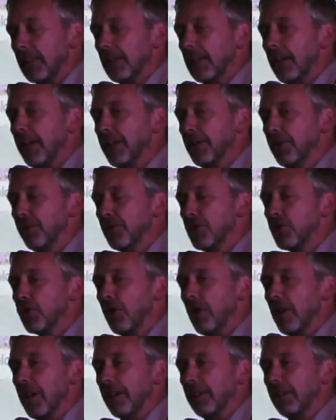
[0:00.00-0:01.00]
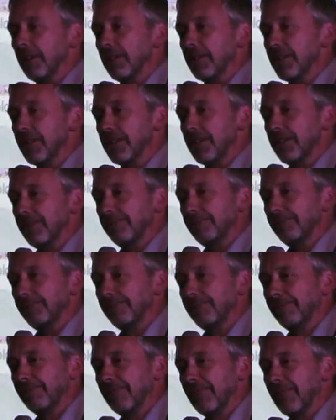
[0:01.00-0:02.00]
Clinical trials.
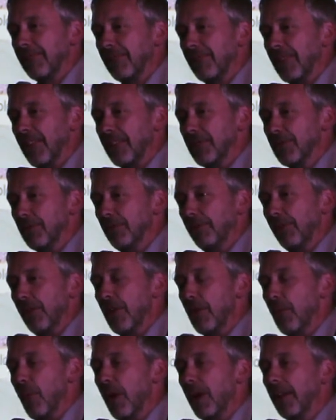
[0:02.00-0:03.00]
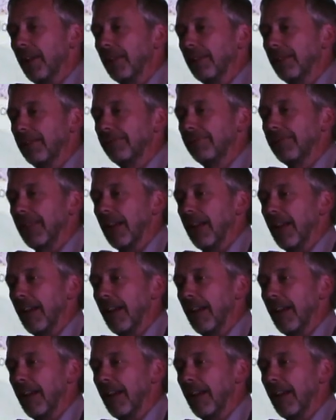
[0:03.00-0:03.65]
It's all very well